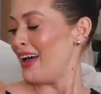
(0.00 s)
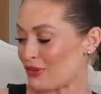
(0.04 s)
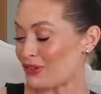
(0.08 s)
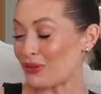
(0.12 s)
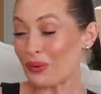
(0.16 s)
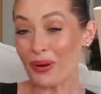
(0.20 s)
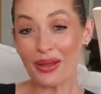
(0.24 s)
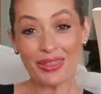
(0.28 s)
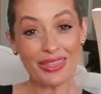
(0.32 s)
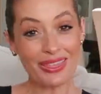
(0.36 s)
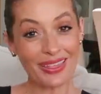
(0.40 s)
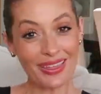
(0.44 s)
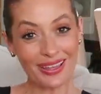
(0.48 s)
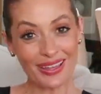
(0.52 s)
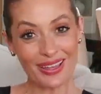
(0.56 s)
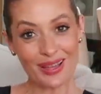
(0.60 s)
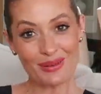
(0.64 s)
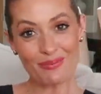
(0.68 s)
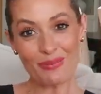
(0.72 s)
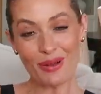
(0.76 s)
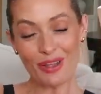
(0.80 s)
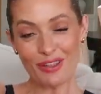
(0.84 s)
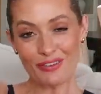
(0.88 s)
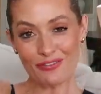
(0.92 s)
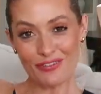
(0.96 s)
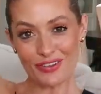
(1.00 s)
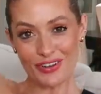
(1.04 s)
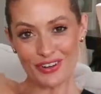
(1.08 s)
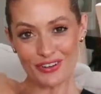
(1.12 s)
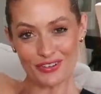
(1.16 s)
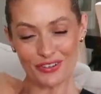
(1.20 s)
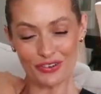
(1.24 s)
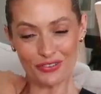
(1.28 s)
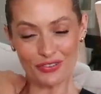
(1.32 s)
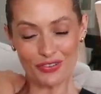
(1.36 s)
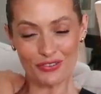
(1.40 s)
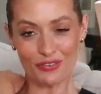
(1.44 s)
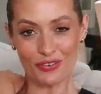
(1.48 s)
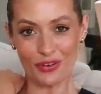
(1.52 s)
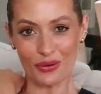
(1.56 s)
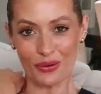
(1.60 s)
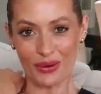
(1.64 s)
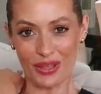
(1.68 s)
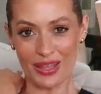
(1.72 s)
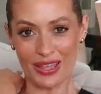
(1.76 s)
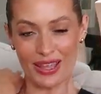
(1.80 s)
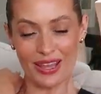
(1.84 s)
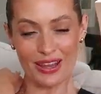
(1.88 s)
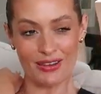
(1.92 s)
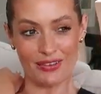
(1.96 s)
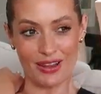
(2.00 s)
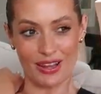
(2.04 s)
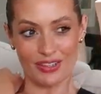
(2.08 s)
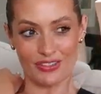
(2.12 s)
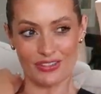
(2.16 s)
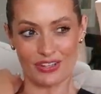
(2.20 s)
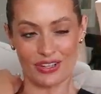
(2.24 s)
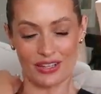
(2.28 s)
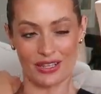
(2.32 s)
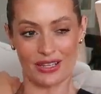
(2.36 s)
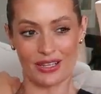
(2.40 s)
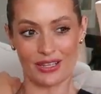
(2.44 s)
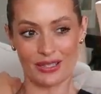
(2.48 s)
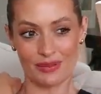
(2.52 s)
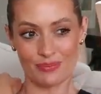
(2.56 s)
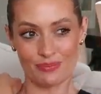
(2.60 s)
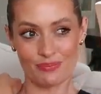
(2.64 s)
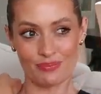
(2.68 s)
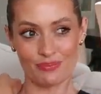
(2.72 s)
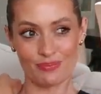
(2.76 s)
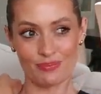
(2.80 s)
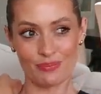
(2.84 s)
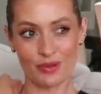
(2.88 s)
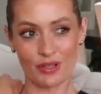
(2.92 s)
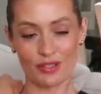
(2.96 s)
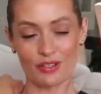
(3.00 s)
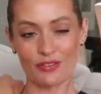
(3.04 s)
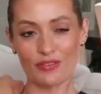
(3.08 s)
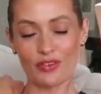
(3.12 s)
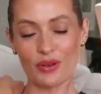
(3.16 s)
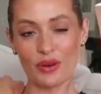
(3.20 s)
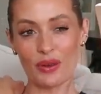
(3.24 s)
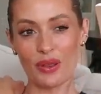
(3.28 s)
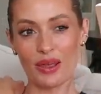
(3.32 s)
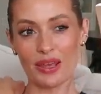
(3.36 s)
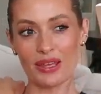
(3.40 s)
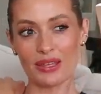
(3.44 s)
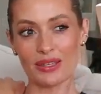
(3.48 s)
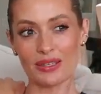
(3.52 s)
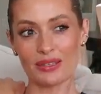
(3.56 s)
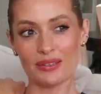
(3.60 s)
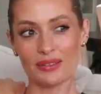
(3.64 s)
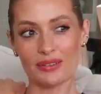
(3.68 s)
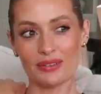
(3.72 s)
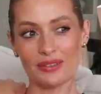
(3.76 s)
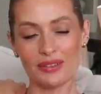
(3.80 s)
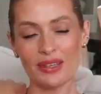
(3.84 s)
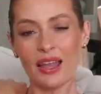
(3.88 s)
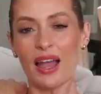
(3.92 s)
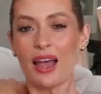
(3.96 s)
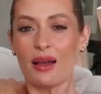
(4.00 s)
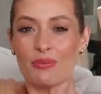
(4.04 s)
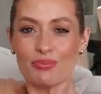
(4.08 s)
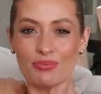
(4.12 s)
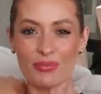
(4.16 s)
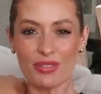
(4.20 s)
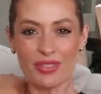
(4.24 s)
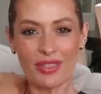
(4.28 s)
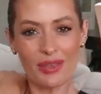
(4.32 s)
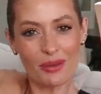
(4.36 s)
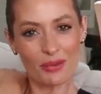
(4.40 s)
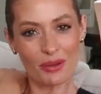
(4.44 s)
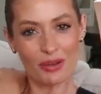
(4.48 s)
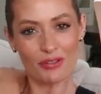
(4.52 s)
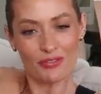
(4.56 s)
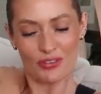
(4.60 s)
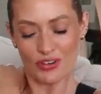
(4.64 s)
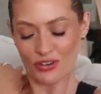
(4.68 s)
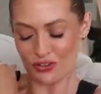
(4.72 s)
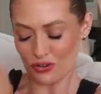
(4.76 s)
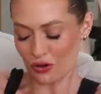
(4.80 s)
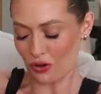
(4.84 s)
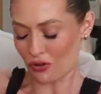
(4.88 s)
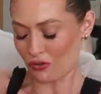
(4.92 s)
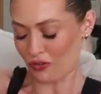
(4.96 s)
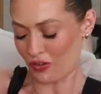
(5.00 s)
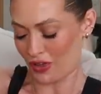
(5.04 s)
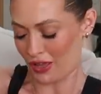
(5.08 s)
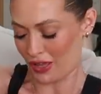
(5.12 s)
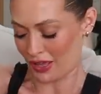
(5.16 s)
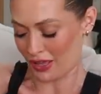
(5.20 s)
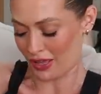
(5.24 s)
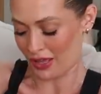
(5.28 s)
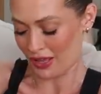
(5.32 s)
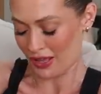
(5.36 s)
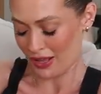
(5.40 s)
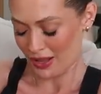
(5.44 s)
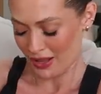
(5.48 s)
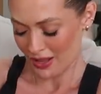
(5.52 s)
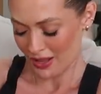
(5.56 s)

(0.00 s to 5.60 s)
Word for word: So I think I might finish off the vlog here actually, because I feel like, yeah, I think I'm gonna finish it off here.